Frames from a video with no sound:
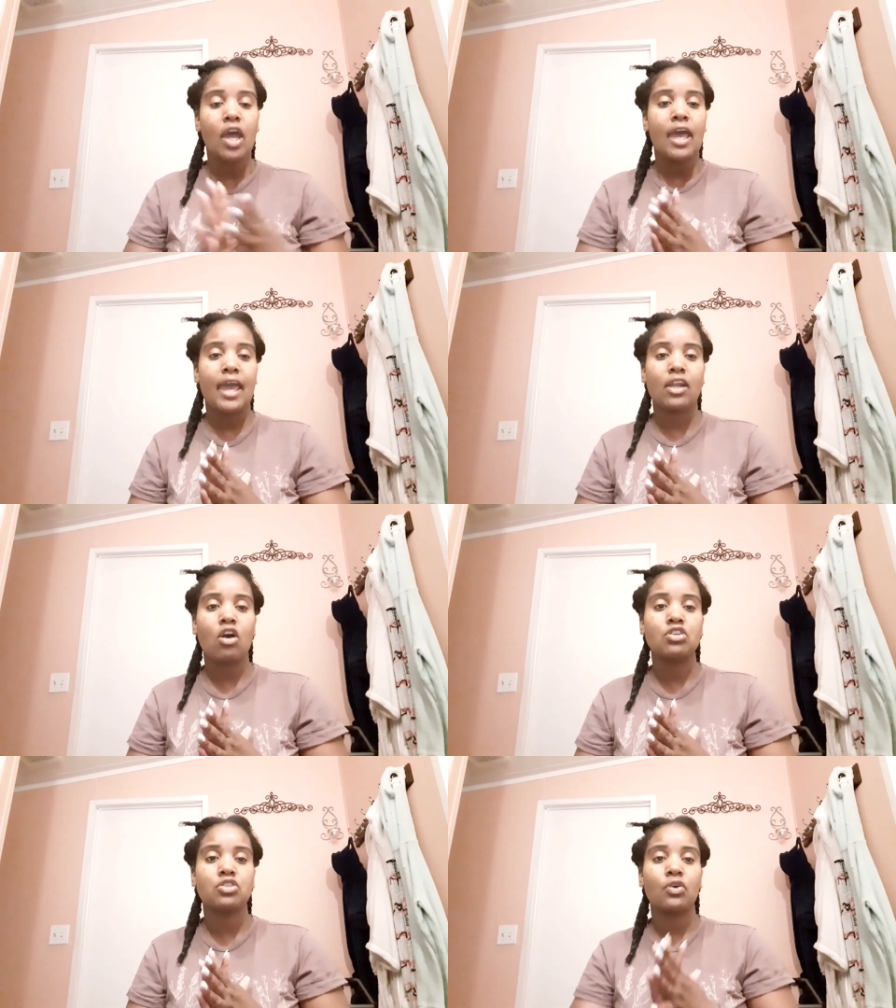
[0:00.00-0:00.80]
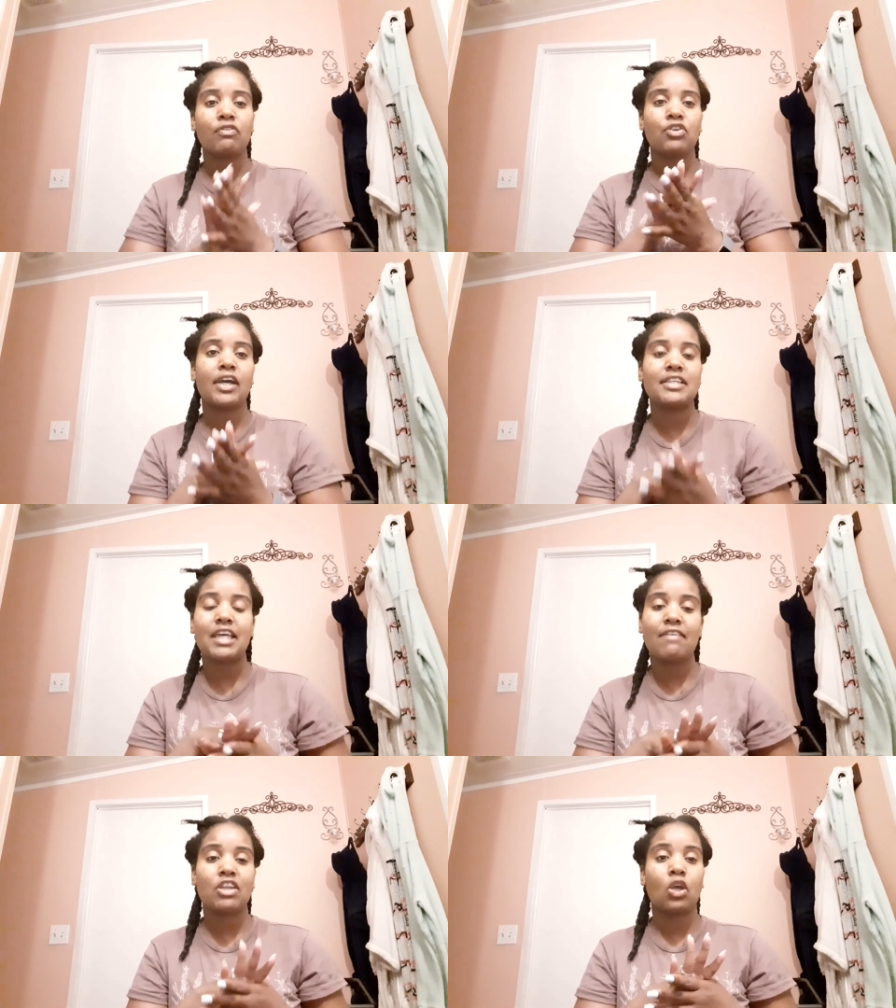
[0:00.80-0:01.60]
And also, if you guys
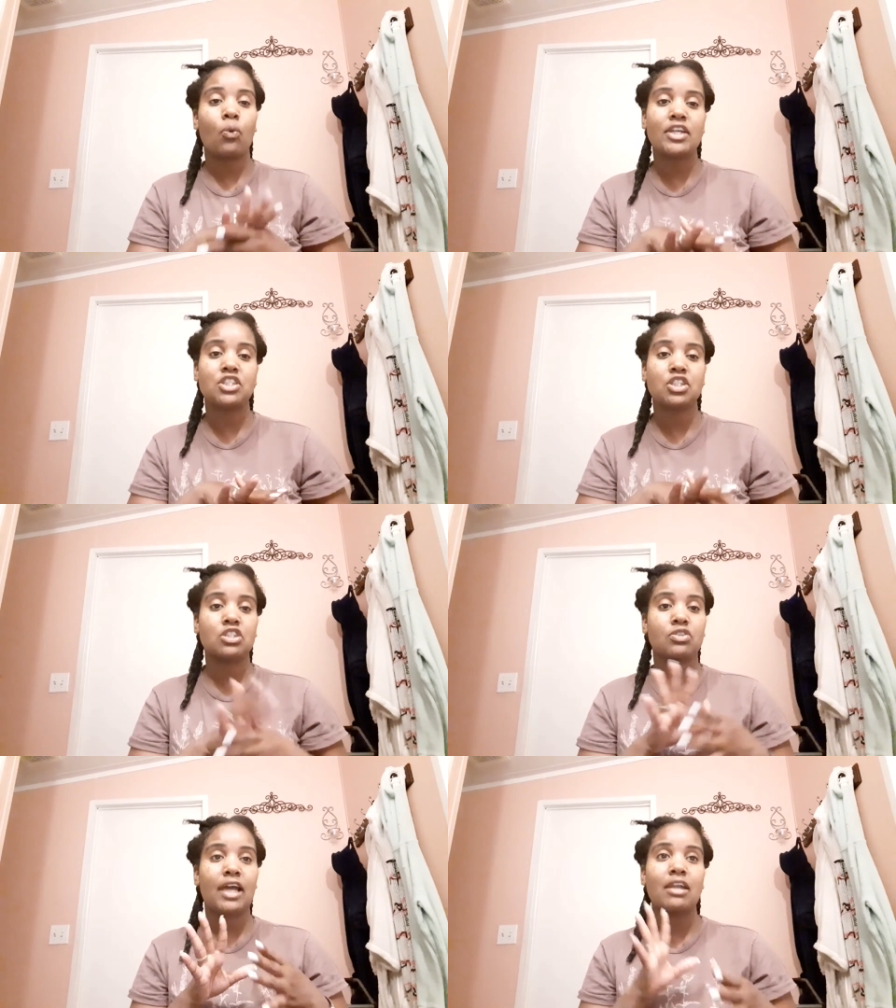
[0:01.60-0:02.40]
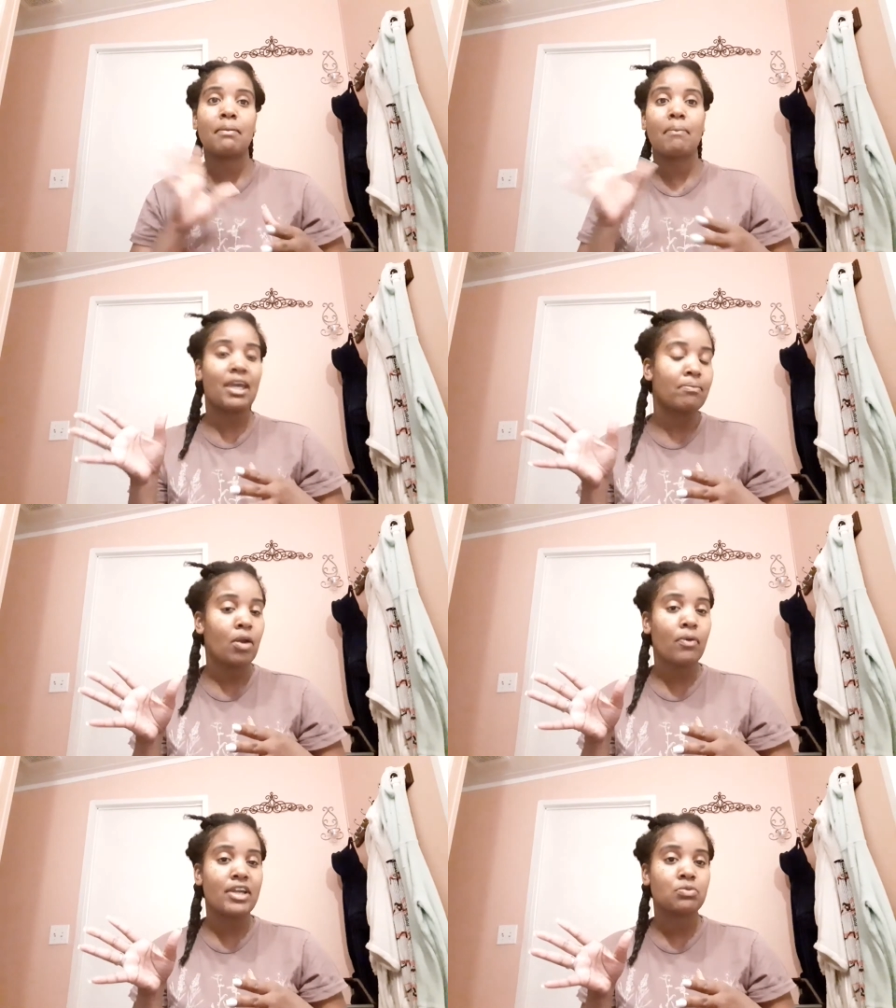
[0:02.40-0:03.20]
have any questions on how to make my
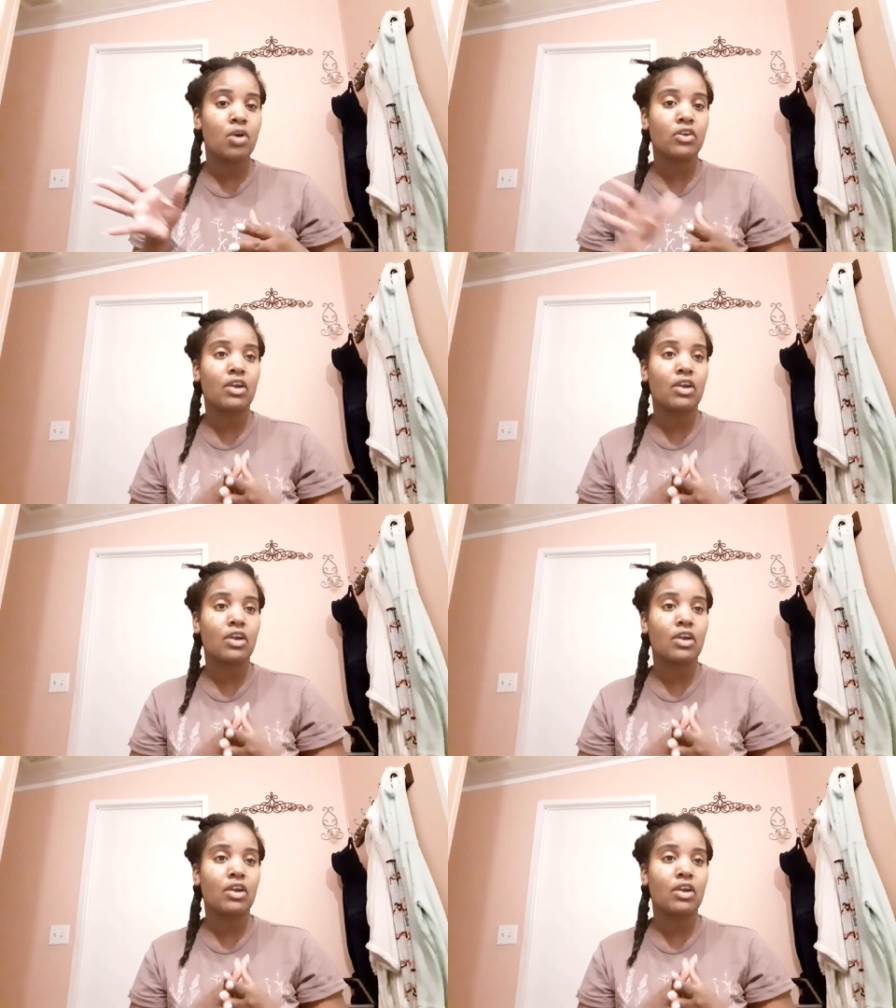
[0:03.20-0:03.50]
rice water,